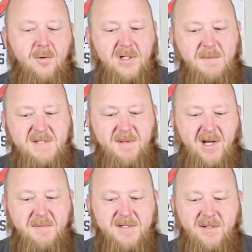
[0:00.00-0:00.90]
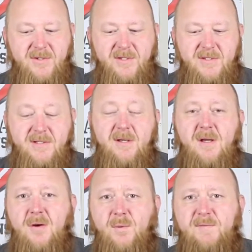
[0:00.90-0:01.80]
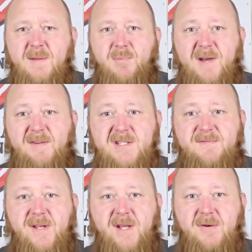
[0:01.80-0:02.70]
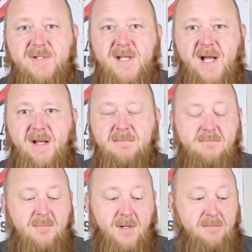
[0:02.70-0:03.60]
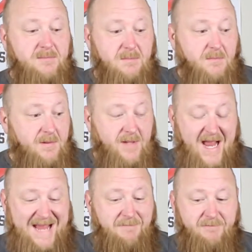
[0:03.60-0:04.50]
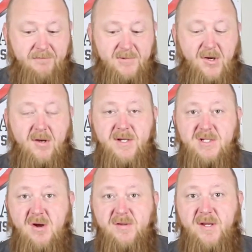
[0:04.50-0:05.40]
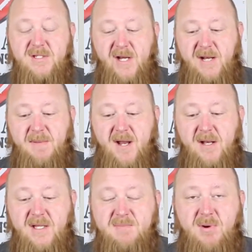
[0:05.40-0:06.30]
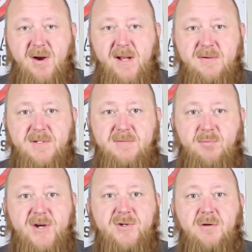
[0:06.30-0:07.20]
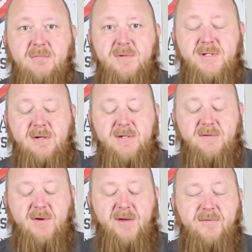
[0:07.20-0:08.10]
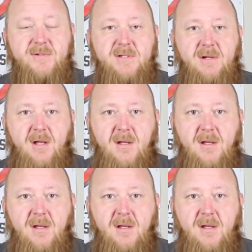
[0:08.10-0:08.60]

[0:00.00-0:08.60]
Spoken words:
Welcome to Small Arms Solutions. We've done previous videos on, well, I'm totally stoked and excited about it, is Brownells Retro series of rifles.